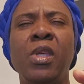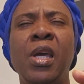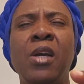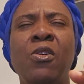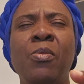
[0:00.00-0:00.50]

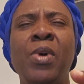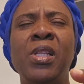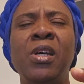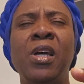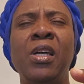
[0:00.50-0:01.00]
uh,
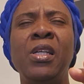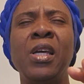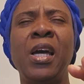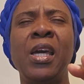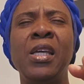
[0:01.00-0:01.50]
command
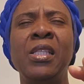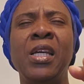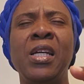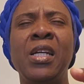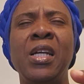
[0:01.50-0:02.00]
uh,
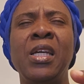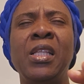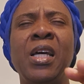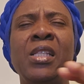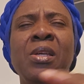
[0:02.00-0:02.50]
decree
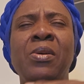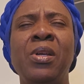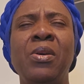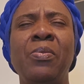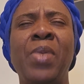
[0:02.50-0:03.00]
that the
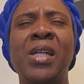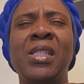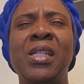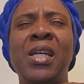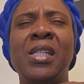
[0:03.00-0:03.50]

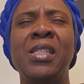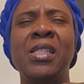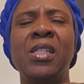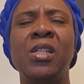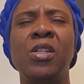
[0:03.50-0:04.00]

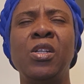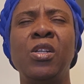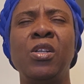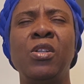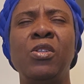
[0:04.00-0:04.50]
bacterias
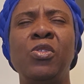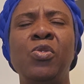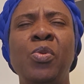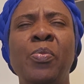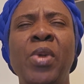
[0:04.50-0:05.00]

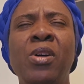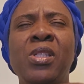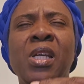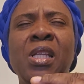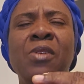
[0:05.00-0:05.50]
should be
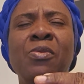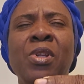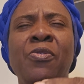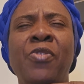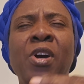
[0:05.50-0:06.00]
melted
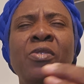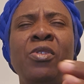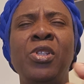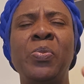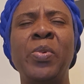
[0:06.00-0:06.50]
with the fire of
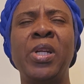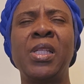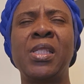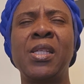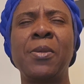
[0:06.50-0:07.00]
the Holy
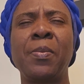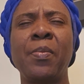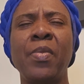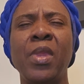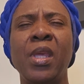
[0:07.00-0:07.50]
Spirit.
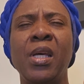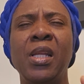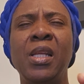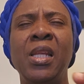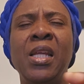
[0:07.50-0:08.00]

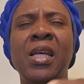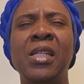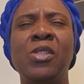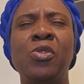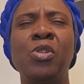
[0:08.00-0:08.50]
Let
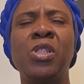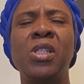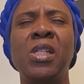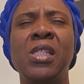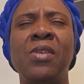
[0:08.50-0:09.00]
that
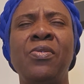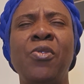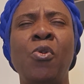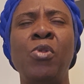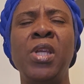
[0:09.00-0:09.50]
truth receive
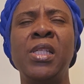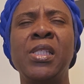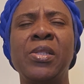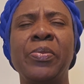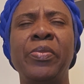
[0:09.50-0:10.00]

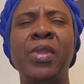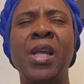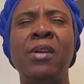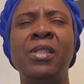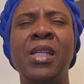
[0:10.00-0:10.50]
wholeness
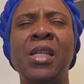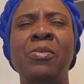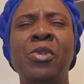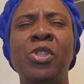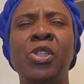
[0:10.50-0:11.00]
now in the
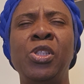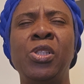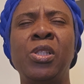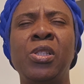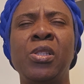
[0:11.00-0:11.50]
name of
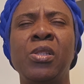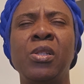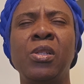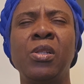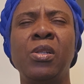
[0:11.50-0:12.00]
Jesus.
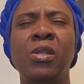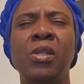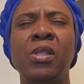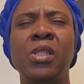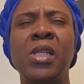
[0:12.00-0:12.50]

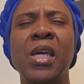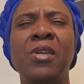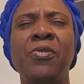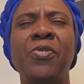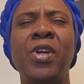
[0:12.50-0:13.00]

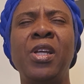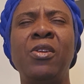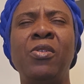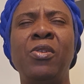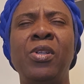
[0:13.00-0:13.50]
Thank you, Father
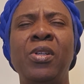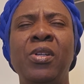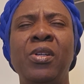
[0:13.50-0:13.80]
Lord.